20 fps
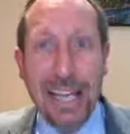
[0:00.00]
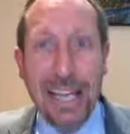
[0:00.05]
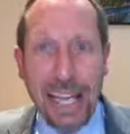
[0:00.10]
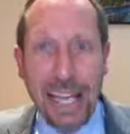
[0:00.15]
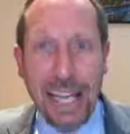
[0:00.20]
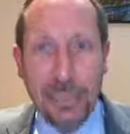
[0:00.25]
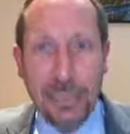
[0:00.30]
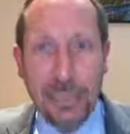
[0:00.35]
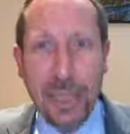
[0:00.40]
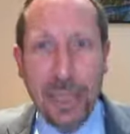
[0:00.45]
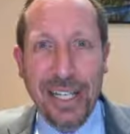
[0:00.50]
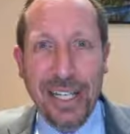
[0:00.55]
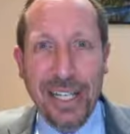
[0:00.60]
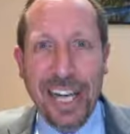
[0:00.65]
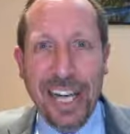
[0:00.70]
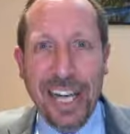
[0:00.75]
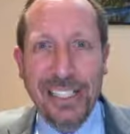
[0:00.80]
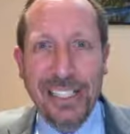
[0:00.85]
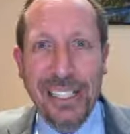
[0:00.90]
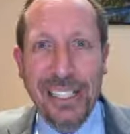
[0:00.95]
and
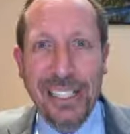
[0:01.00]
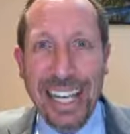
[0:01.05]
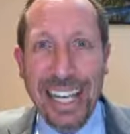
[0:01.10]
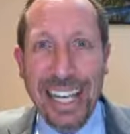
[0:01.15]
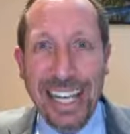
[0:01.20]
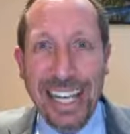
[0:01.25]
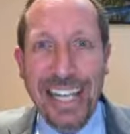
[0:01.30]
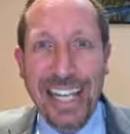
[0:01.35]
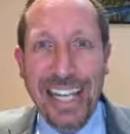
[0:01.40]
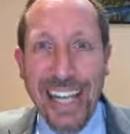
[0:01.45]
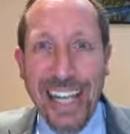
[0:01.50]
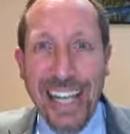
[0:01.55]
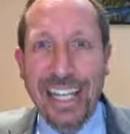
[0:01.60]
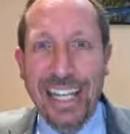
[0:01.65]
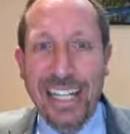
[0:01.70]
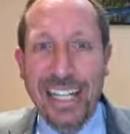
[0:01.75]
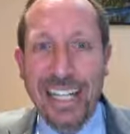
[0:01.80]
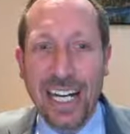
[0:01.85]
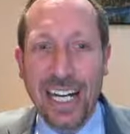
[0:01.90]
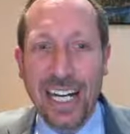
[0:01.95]
espionage in
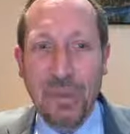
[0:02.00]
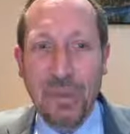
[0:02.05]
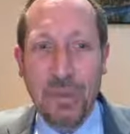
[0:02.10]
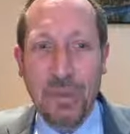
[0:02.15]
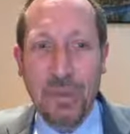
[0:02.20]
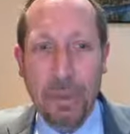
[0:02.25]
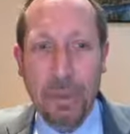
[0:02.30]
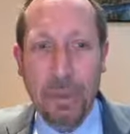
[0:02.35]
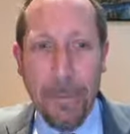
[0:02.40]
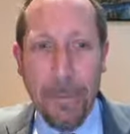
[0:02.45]
halakha.